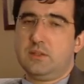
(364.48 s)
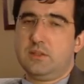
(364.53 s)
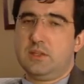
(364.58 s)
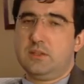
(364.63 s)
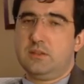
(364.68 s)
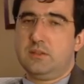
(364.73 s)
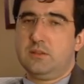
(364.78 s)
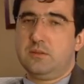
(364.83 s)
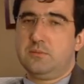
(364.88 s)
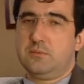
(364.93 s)
I
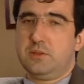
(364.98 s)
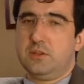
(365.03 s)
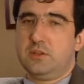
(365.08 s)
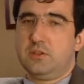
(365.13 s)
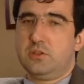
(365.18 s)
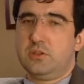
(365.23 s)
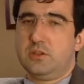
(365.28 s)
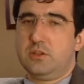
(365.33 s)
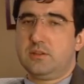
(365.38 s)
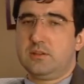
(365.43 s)
didn't play
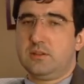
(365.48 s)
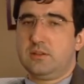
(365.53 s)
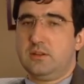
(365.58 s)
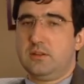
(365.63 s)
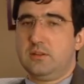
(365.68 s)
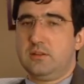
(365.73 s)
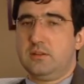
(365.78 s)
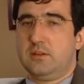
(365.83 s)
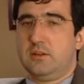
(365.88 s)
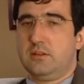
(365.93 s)
chess,
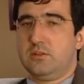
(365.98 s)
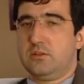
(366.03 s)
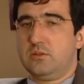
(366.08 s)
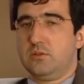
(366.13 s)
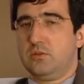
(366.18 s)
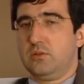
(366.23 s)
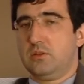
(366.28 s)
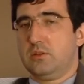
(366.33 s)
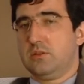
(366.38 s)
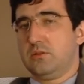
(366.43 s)
and so
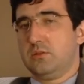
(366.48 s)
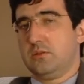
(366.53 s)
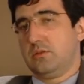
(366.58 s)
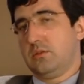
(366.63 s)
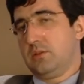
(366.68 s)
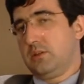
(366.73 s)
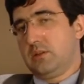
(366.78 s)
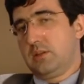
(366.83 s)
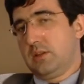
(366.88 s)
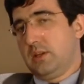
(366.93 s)
on and so
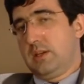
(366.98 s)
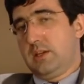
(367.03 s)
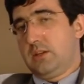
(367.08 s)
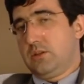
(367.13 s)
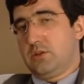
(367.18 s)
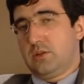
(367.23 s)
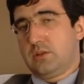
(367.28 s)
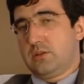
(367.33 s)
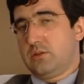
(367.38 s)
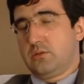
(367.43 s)
on, and
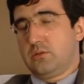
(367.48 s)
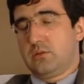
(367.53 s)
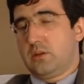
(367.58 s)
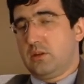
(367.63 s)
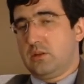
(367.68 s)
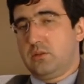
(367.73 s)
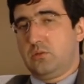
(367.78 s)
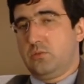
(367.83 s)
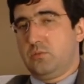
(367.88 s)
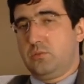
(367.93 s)
just to
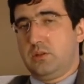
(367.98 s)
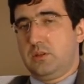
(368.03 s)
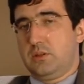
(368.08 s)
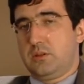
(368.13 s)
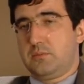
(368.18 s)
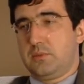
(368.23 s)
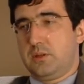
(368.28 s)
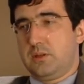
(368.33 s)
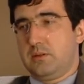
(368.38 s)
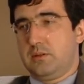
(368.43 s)
try to be
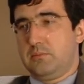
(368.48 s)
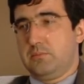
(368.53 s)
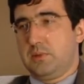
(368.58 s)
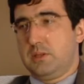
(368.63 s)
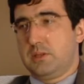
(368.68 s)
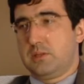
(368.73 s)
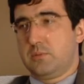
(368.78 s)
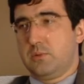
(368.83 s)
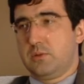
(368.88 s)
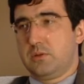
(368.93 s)
at my
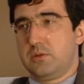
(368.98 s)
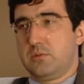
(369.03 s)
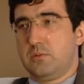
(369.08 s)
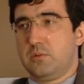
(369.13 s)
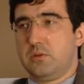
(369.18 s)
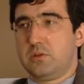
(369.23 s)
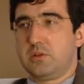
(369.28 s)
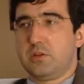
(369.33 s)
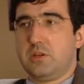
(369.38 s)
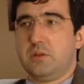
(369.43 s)
best
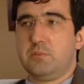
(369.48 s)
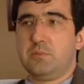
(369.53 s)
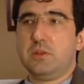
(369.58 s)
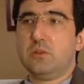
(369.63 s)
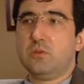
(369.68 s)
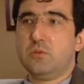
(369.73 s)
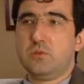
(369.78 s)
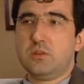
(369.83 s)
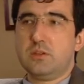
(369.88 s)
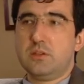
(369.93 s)
possible shape and
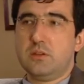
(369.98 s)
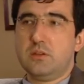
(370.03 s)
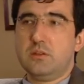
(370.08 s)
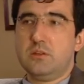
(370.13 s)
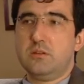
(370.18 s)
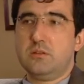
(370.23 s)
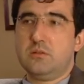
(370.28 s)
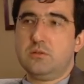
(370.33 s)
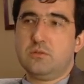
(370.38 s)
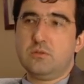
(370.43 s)
to
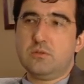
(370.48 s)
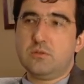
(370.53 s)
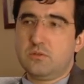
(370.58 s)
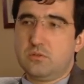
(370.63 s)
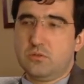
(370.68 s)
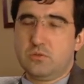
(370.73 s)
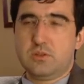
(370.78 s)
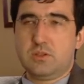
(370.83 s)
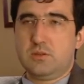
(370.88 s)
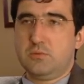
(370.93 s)
see
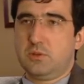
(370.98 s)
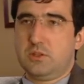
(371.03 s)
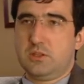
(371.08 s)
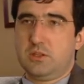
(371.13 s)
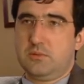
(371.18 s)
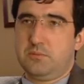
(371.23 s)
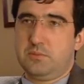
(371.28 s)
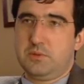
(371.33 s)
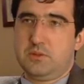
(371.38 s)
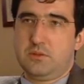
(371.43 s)
what
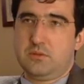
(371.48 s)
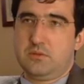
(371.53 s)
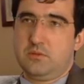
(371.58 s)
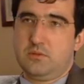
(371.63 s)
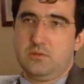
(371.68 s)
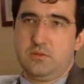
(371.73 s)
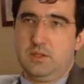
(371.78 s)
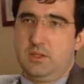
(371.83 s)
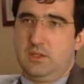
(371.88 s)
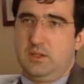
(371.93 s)
happens.
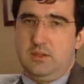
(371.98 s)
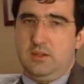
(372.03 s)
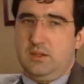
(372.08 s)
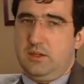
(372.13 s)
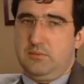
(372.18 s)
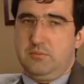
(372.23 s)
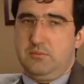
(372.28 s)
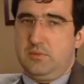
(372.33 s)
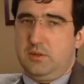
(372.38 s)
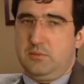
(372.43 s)
So
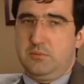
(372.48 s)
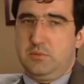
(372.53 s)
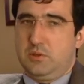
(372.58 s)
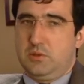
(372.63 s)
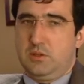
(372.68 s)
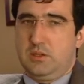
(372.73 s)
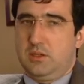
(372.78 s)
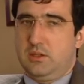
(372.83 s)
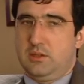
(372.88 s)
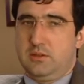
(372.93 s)
I'm
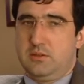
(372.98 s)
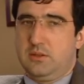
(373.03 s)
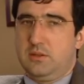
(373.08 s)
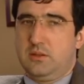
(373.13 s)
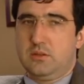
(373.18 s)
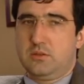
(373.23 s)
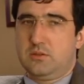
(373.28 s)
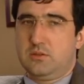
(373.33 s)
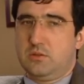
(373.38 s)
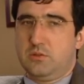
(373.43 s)
not really
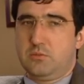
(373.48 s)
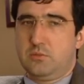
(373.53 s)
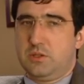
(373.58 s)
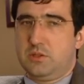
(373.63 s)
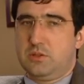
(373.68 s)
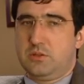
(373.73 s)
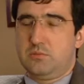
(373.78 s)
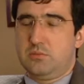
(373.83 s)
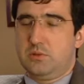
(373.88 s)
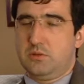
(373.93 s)
thinking so
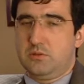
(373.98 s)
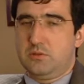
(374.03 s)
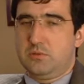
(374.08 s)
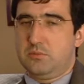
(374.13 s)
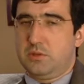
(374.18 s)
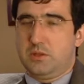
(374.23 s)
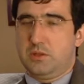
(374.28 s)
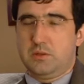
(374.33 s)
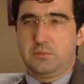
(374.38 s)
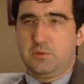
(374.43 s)
much about
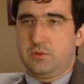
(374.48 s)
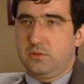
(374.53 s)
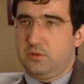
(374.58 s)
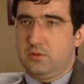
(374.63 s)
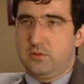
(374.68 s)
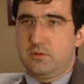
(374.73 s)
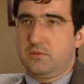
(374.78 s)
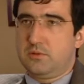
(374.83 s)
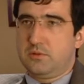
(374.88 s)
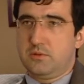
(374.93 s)
my
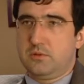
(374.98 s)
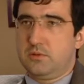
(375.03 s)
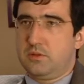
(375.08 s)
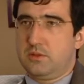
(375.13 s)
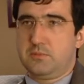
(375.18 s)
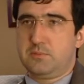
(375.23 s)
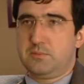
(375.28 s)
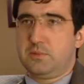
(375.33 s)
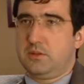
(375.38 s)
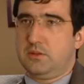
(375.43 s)
opponent, with all
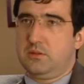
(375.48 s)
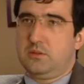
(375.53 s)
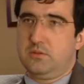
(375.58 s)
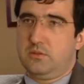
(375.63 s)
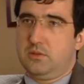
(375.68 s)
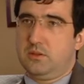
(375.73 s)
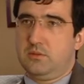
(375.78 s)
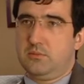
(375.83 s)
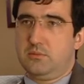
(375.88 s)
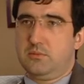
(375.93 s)
respect to
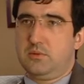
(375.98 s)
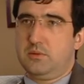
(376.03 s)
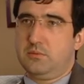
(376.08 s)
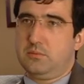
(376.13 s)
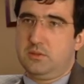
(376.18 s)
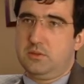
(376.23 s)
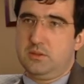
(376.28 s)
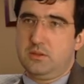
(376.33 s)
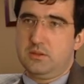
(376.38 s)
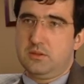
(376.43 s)
him. I
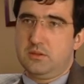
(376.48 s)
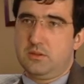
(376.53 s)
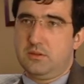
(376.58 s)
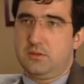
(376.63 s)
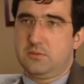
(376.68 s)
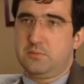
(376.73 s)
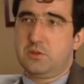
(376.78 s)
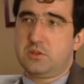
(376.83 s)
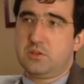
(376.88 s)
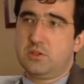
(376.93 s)
mean,
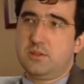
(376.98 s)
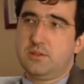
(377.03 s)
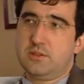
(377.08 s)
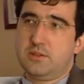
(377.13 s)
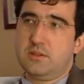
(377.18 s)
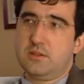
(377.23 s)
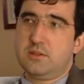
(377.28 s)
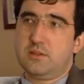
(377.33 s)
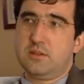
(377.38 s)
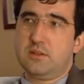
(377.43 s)
especially
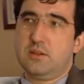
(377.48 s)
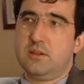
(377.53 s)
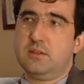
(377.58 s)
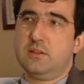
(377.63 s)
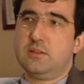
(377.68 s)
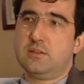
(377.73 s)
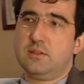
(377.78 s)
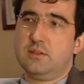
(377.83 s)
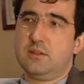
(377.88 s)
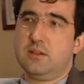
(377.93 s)
since again
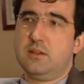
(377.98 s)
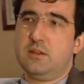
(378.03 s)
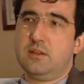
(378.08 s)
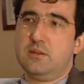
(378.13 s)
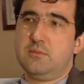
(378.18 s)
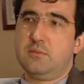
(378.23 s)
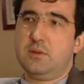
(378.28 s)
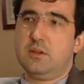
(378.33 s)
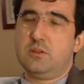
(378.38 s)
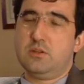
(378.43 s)
it's a
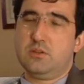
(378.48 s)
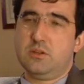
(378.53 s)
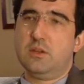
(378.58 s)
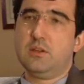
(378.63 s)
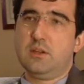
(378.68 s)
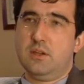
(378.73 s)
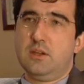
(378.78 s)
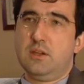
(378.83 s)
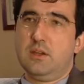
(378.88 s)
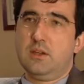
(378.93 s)
training match.
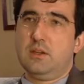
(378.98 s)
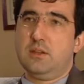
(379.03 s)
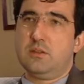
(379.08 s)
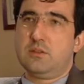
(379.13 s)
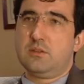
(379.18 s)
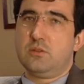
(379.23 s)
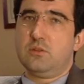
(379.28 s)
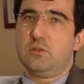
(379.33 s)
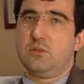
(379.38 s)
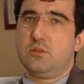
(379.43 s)

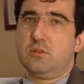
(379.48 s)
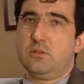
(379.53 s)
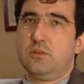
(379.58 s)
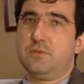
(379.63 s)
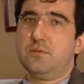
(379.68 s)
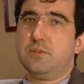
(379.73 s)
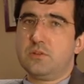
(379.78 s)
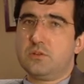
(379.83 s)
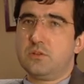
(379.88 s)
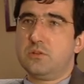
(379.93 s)
It's not an
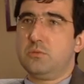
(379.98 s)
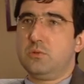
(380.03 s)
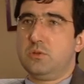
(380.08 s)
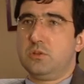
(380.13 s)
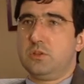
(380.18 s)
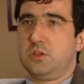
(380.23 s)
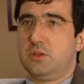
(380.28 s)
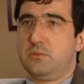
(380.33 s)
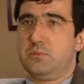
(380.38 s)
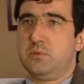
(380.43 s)
official world
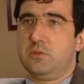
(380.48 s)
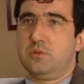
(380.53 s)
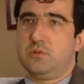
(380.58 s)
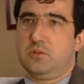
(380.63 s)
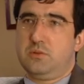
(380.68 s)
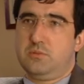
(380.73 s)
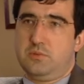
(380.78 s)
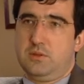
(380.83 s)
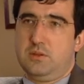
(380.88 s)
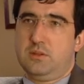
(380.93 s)

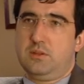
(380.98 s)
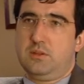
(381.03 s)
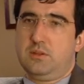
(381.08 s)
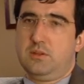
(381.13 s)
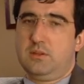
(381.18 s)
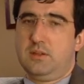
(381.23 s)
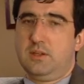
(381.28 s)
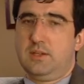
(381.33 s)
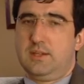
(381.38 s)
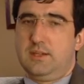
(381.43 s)
championship,
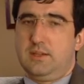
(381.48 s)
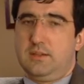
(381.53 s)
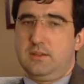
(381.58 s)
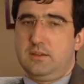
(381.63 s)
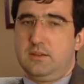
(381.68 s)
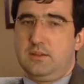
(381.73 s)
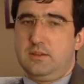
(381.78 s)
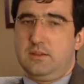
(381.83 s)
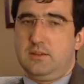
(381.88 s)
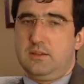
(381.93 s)
and
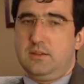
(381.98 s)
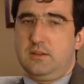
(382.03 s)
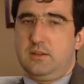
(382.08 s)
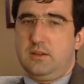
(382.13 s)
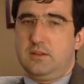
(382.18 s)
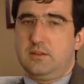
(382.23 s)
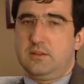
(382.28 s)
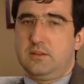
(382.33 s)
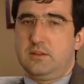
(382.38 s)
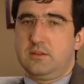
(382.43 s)

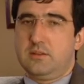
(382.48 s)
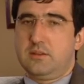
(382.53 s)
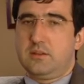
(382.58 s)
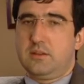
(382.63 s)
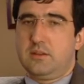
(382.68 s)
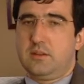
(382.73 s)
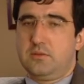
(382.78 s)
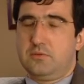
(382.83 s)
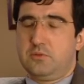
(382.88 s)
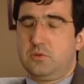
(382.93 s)
I think that I
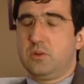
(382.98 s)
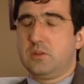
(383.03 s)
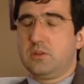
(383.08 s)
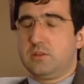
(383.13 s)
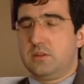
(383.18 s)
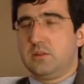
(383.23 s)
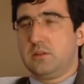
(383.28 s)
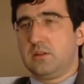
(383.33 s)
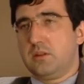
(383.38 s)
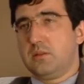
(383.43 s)
have to
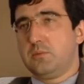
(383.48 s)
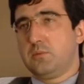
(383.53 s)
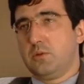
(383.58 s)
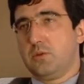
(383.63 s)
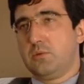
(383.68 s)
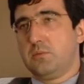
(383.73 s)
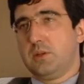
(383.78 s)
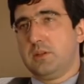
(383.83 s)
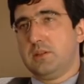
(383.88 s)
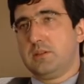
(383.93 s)
concentrate more
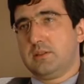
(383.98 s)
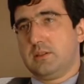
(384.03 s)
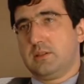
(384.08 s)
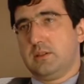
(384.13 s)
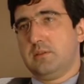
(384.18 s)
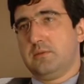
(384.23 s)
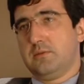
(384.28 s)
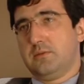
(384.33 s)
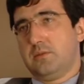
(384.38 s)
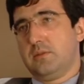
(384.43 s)
on
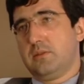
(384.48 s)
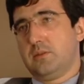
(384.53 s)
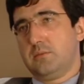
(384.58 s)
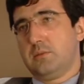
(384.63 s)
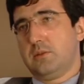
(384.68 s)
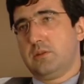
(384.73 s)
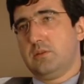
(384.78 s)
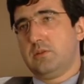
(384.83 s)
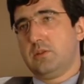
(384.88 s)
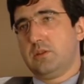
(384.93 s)
myself. I
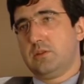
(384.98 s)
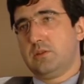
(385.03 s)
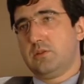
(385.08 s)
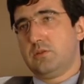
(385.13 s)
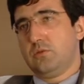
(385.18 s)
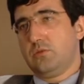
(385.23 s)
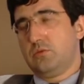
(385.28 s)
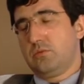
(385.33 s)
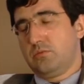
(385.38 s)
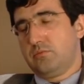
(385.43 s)
mean,
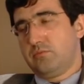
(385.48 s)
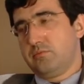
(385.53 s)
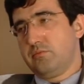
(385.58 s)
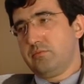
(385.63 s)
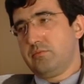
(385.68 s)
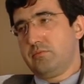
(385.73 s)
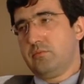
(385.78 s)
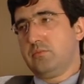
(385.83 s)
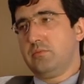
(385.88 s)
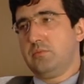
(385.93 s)

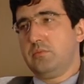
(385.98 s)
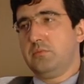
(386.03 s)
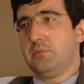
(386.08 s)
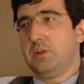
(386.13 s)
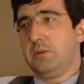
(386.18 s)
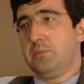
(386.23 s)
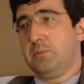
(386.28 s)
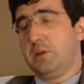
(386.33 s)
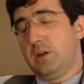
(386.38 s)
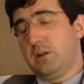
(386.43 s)

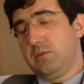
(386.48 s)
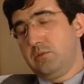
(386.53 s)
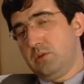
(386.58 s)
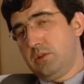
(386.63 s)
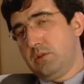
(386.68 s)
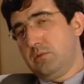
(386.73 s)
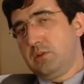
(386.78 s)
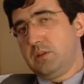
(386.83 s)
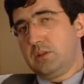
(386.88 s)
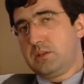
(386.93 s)
maybe I would
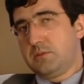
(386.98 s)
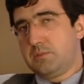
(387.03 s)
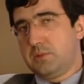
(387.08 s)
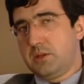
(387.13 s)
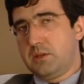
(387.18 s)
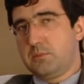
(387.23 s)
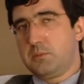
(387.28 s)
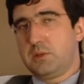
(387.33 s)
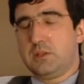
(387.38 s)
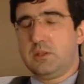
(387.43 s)
even
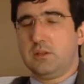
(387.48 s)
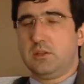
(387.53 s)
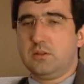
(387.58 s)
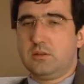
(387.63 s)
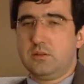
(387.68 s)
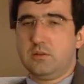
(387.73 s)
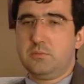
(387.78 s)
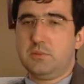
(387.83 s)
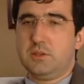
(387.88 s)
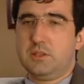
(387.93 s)
experiment a
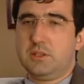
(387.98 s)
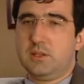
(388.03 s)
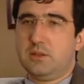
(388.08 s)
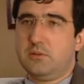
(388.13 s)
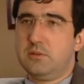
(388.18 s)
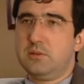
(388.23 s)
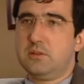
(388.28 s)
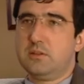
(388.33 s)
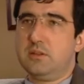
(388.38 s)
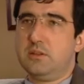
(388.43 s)
little bit. I
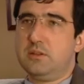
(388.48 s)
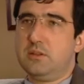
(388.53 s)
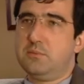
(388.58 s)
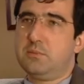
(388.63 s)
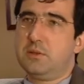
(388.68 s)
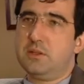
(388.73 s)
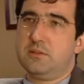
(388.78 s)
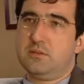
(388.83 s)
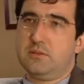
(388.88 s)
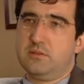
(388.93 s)
will see. It
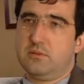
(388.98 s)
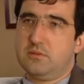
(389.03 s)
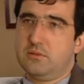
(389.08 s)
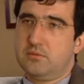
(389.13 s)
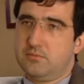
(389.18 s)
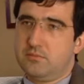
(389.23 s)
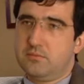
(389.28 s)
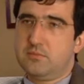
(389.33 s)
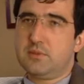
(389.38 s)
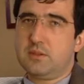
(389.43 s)
depends
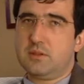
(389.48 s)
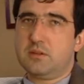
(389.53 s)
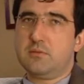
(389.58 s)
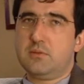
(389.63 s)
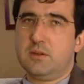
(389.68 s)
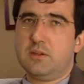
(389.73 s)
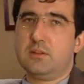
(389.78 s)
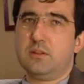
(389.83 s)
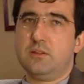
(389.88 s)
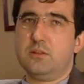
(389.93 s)
on. There are
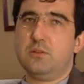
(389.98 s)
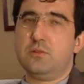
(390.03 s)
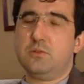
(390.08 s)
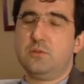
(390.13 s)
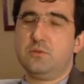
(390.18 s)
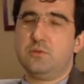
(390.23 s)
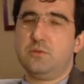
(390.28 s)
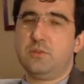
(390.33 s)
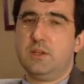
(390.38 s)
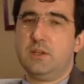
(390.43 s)
quite a lot of,